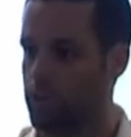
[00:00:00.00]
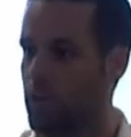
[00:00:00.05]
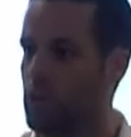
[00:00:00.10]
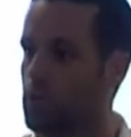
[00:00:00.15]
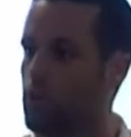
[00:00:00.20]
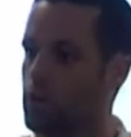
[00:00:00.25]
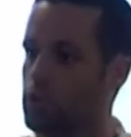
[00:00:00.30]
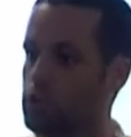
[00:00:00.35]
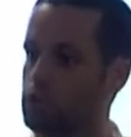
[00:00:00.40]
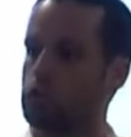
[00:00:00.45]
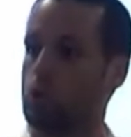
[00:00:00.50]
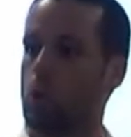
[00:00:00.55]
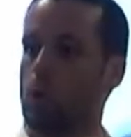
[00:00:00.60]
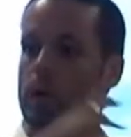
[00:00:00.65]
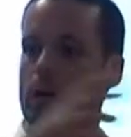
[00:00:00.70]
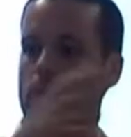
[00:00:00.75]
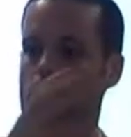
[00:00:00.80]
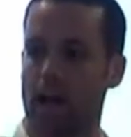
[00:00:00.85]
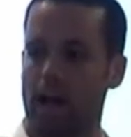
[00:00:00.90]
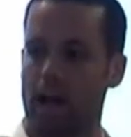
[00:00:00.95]
They're going to write a
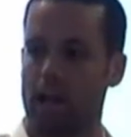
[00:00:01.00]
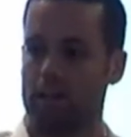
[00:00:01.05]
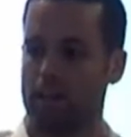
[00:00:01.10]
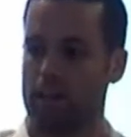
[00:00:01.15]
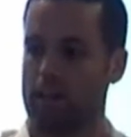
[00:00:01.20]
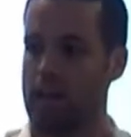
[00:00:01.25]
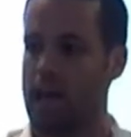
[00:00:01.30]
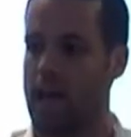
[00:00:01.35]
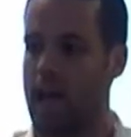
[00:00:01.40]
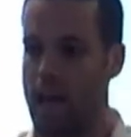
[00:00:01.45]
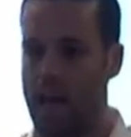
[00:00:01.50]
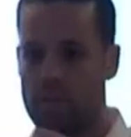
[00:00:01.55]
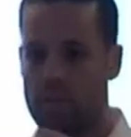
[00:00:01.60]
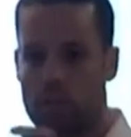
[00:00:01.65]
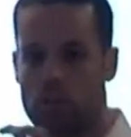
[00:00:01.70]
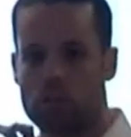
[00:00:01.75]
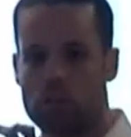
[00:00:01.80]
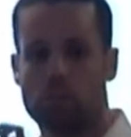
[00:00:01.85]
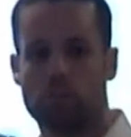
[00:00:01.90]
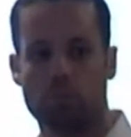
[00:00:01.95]
story around it and
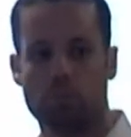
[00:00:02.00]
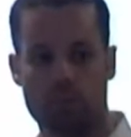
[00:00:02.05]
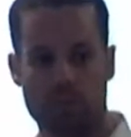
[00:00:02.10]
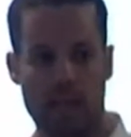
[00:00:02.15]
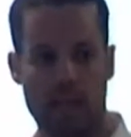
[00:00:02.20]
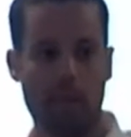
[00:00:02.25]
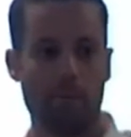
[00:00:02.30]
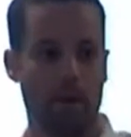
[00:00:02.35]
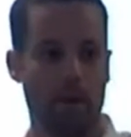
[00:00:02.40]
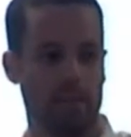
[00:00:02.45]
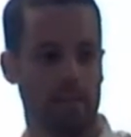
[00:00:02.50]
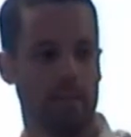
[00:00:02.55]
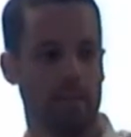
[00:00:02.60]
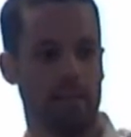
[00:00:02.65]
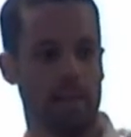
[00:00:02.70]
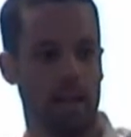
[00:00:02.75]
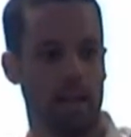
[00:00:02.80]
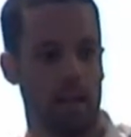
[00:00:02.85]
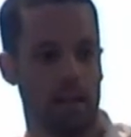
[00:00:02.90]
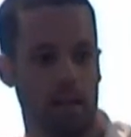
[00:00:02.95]
then just put soundbites in
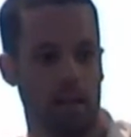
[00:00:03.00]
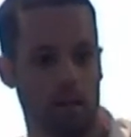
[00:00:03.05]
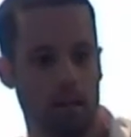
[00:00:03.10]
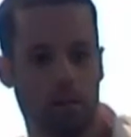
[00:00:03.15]
there.